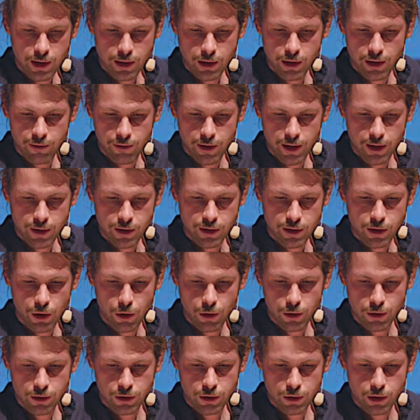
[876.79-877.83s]
Then you have a
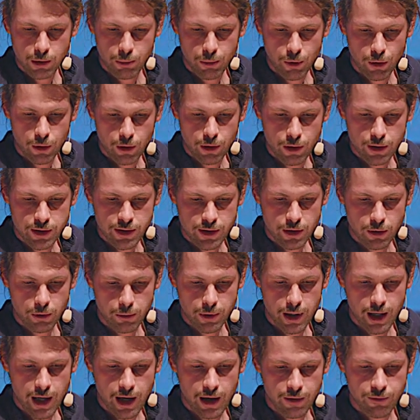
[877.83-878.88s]
token to the board, so
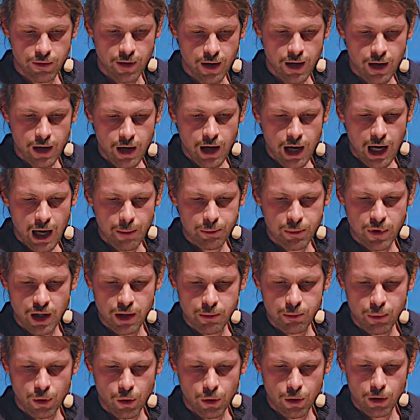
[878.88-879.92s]
we have
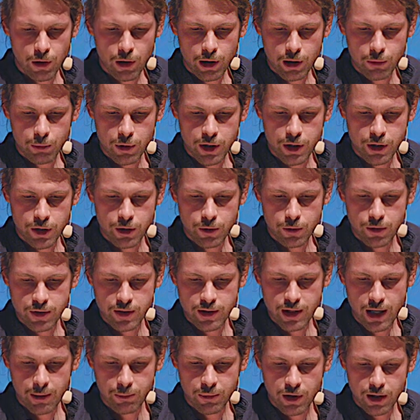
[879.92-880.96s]
update board, which uses
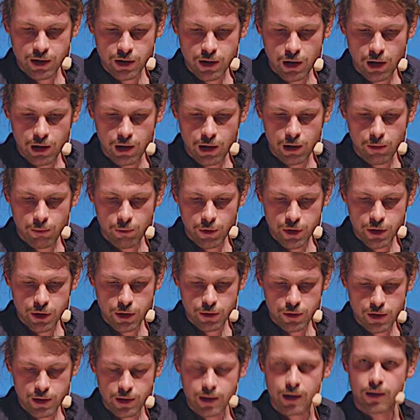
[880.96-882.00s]
update column, which
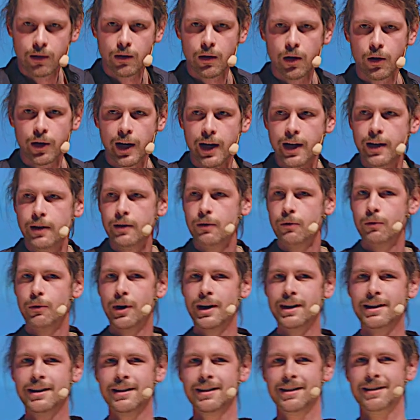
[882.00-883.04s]
uses... Okay,
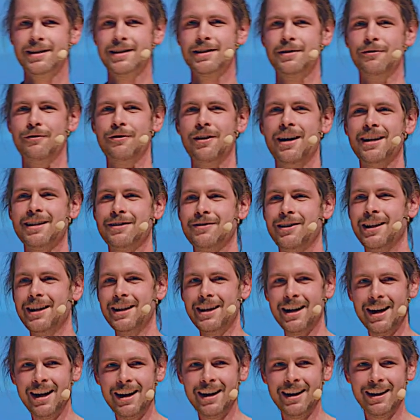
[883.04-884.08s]
wait, it's too fast, right?